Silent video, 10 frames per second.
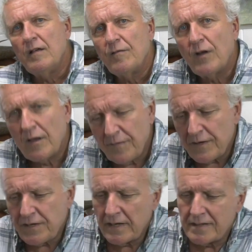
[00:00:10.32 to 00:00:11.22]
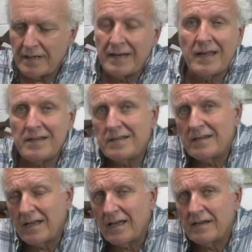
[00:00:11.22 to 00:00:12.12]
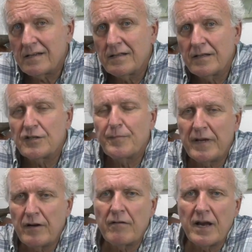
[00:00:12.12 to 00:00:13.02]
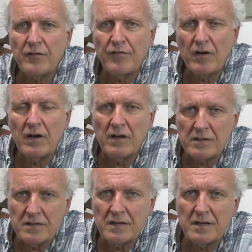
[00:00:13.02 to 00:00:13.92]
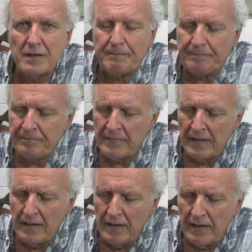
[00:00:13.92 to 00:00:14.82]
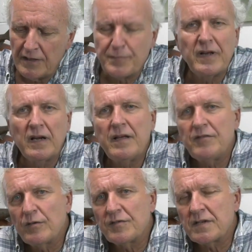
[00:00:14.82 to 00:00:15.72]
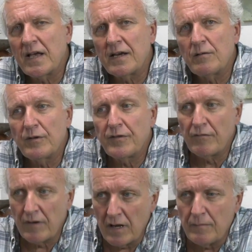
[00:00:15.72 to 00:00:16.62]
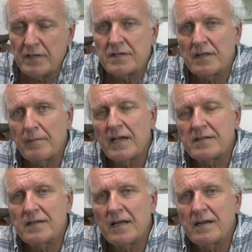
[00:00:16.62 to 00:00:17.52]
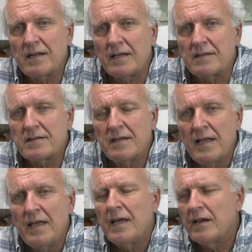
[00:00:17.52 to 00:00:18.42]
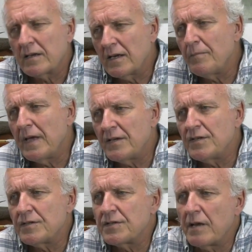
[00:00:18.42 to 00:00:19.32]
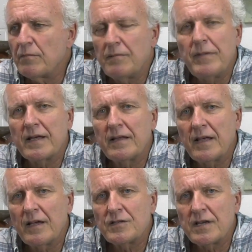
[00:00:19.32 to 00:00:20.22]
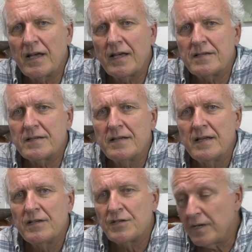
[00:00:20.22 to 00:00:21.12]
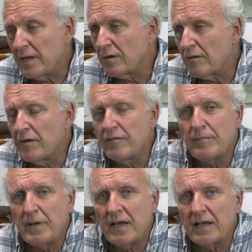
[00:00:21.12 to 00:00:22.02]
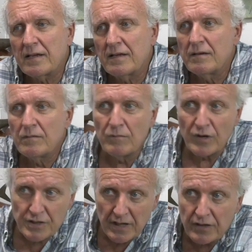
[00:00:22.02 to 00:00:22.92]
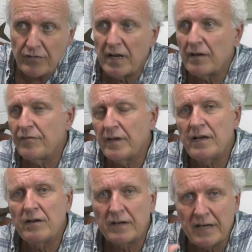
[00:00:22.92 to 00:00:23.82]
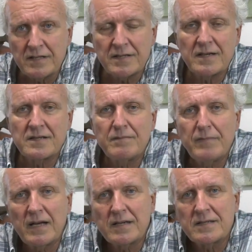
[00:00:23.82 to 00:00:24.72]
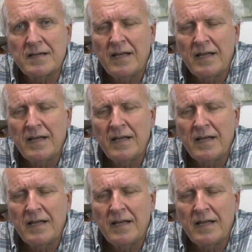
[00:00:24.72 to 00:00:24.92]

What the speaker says: Fly fishing's an ancient art that's been around for a long time. It's believed to have started with the Romans and the Macedonians, and I can imagine someone back in those days sitting on a riverbank, watching a trout feed on insects and bugs,